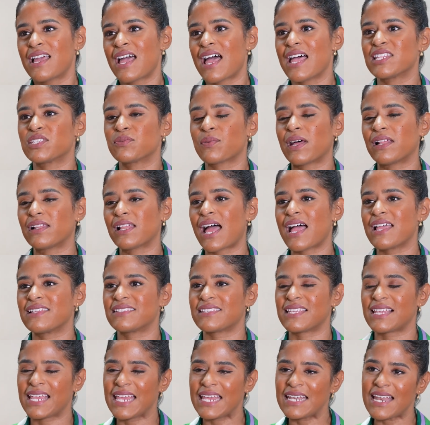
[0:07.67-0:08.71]
as well as
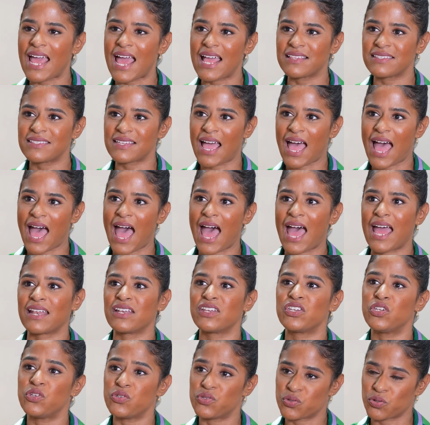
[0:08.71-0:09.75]
the ENET
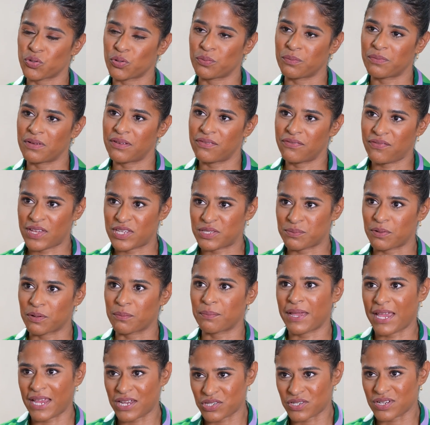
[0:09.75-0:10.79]
and newsroom Facebook
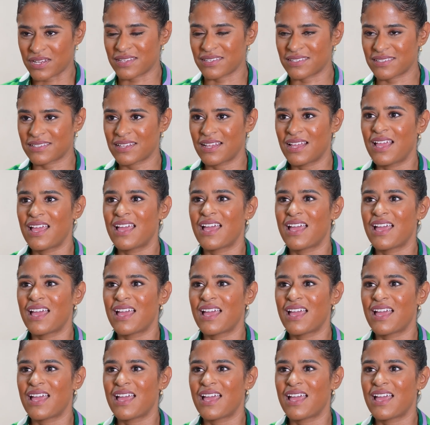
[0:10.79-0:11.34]
pages.